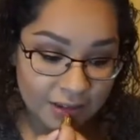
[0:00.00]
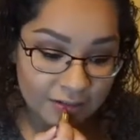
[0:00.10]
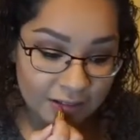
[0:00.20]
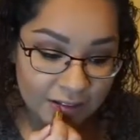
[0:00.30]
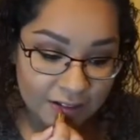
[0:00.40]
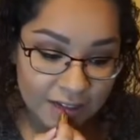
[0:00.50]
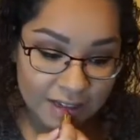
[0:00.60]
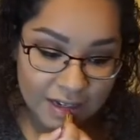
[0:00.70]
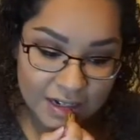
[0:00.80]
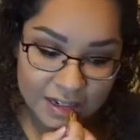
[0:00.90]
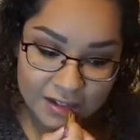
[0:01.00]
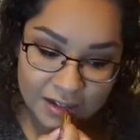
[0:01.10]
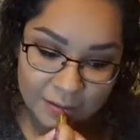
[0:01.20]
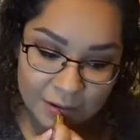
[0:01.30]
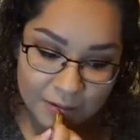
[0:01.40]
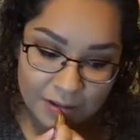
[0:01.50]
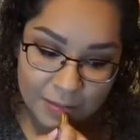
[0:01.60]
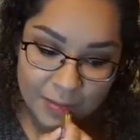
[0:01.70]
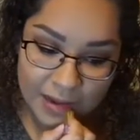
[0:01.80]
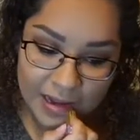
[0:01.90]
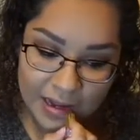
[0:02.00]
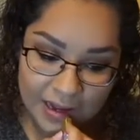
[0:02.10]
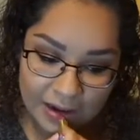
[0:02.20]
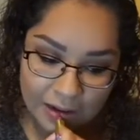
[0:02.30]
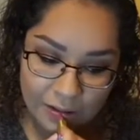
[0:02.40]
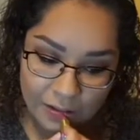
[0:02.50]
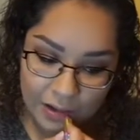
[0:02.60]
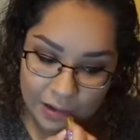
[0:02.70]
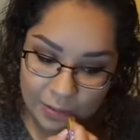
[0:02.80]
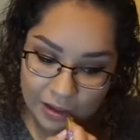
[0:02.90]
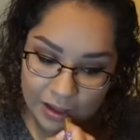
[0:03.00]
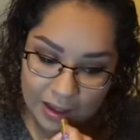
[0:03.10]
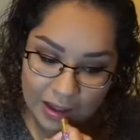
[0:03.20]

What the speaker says: even though she said she's gonna be with me, you know,